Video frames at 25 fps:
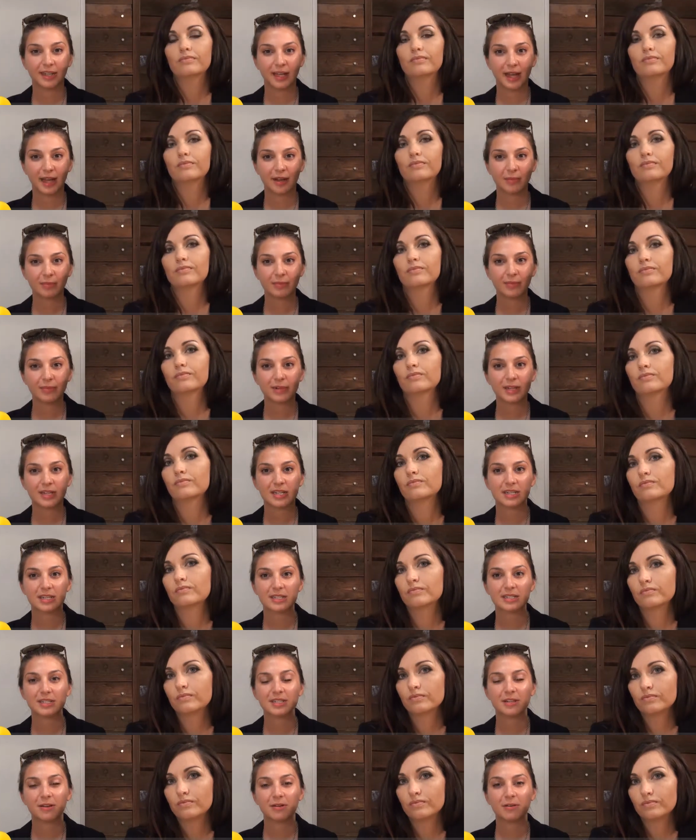Speaker 1: Game,
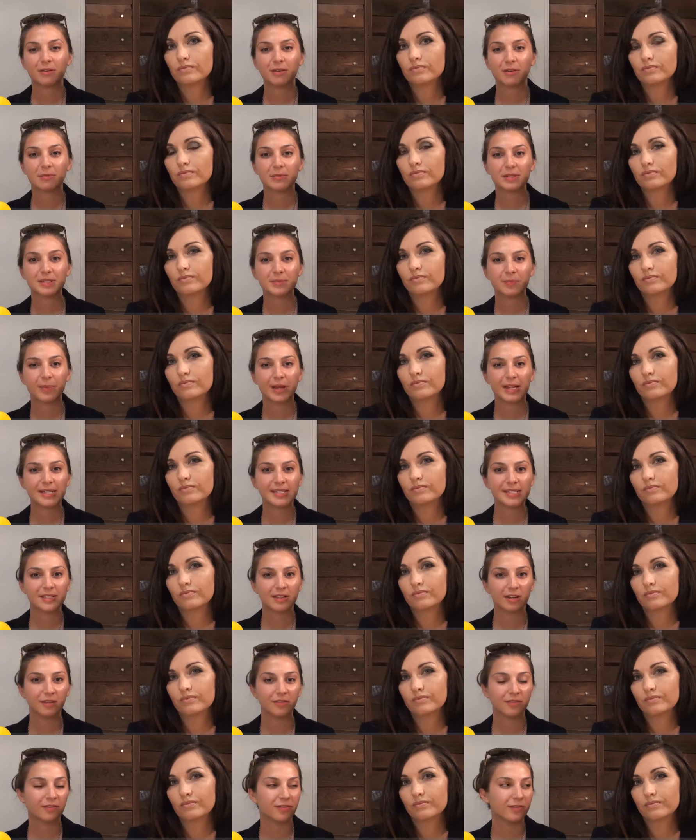and so it was based
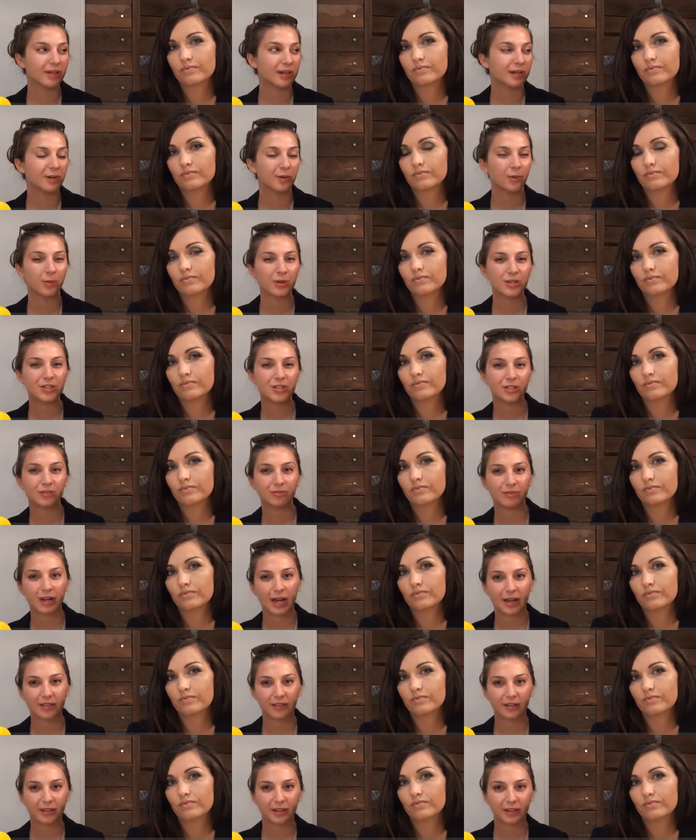off like a would you
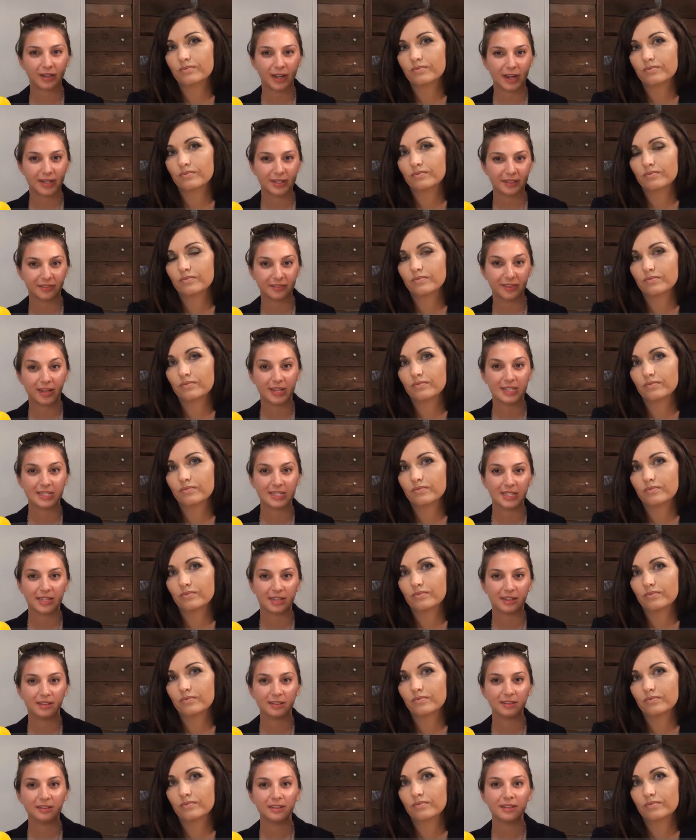rather kind of
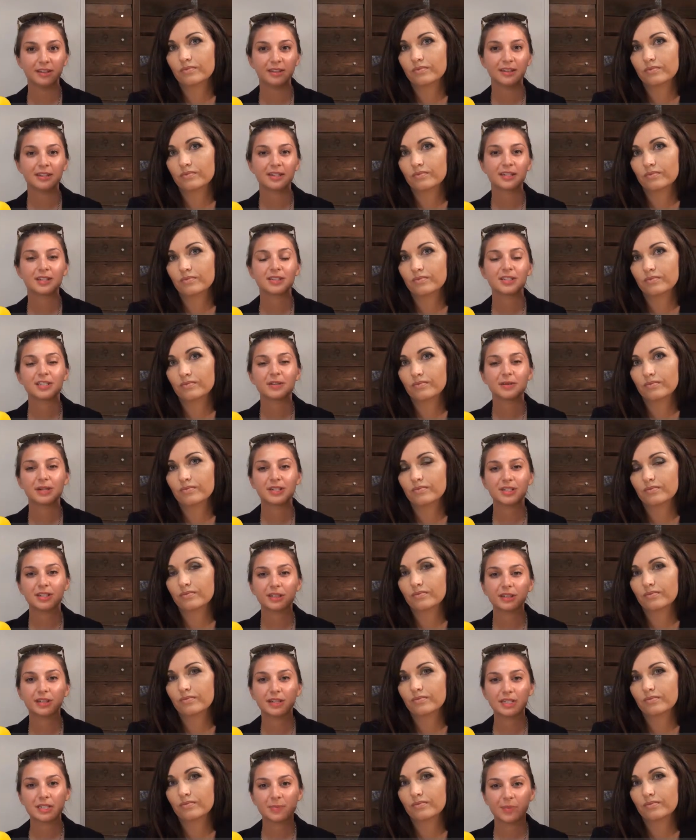idea. So we
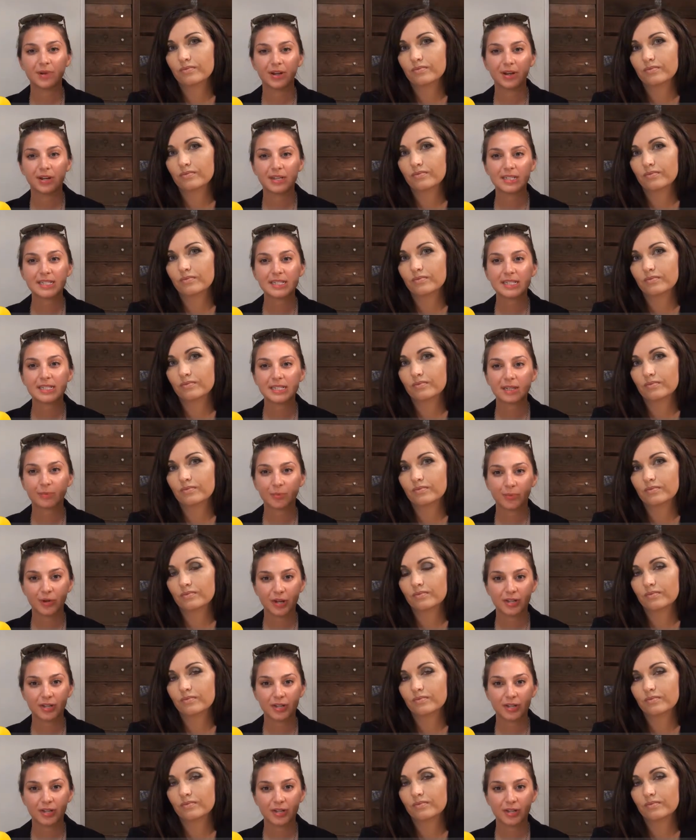took experiences that